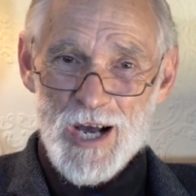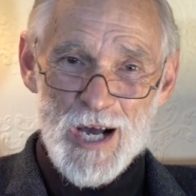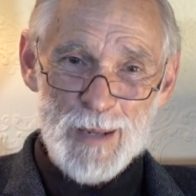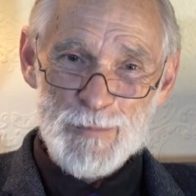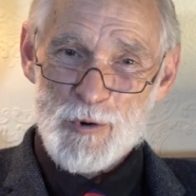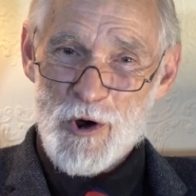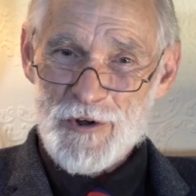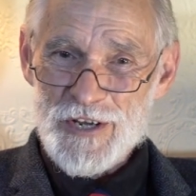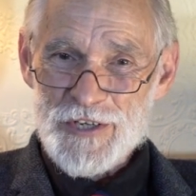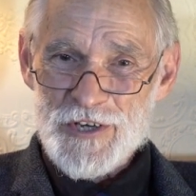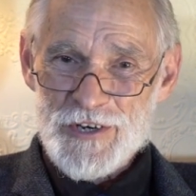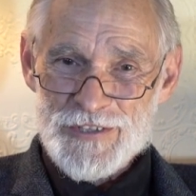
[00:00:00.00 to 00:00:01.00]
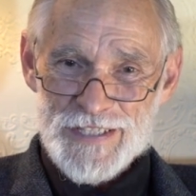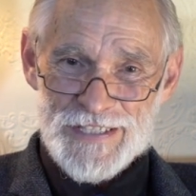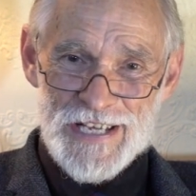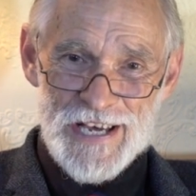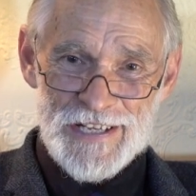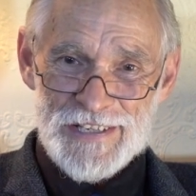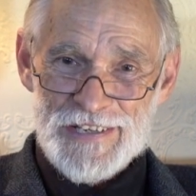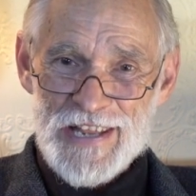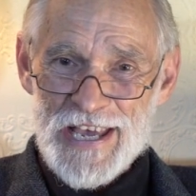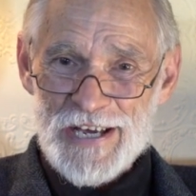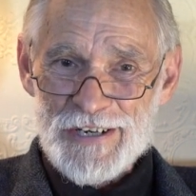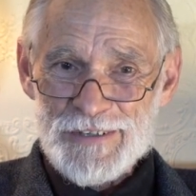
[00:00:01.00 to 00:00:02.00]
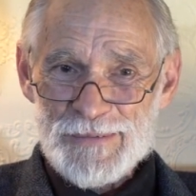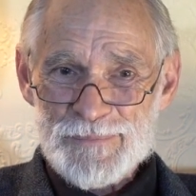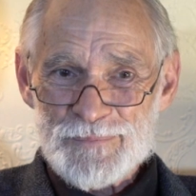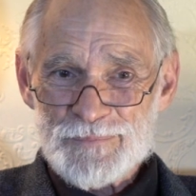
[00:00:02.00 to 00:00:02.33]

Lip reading: I'm quoting Dr. Dahan now.